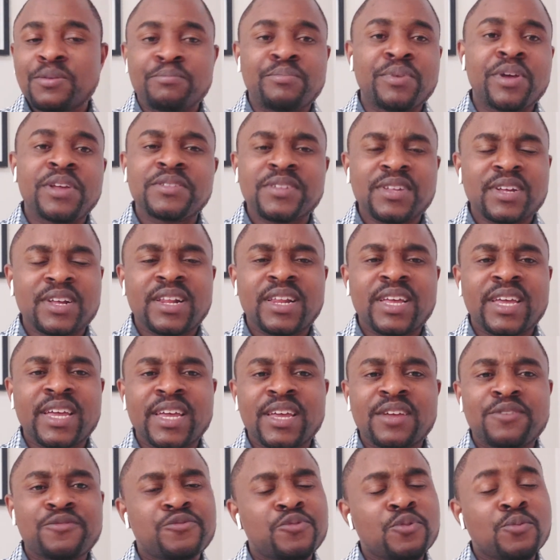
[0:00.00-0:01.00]

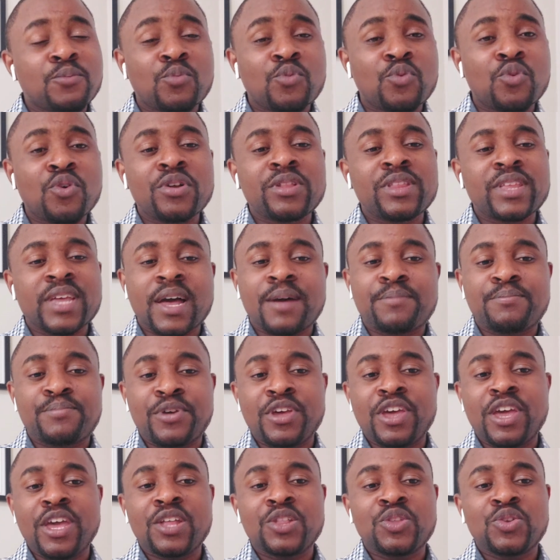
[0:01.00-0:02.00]
basically from what they are
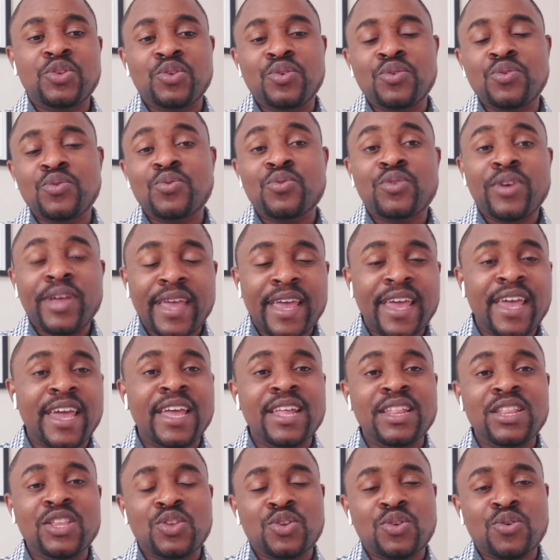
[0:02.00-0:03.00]
paying you
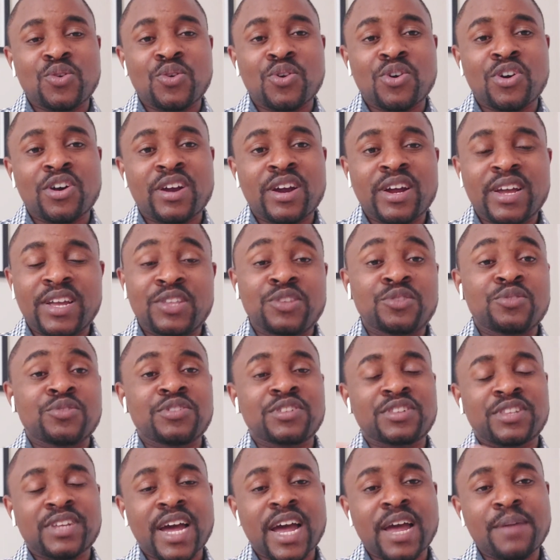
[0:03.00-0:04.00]
in your
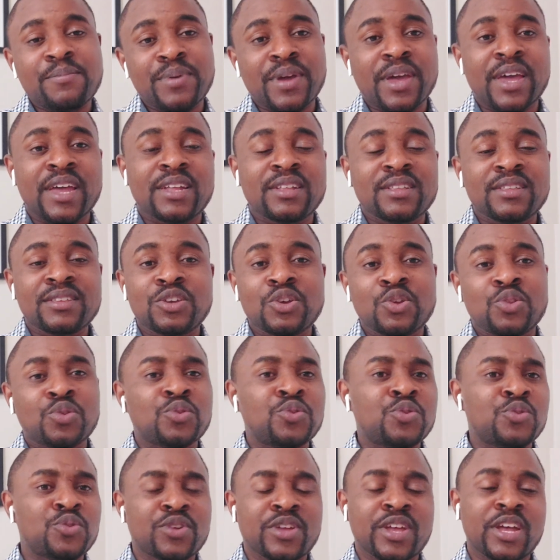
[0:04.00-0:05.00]
stipend, you
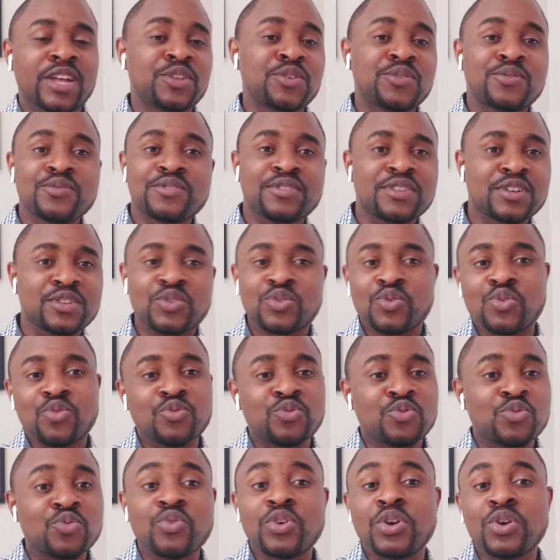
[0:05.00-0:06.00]
know, you can use it
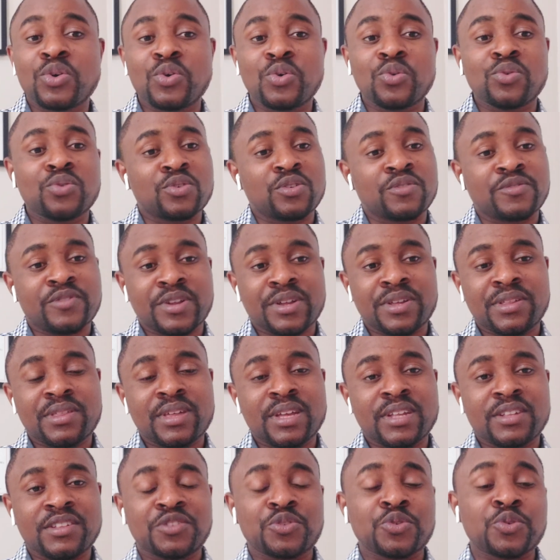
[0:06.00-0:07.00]
to do a whole lot of other things.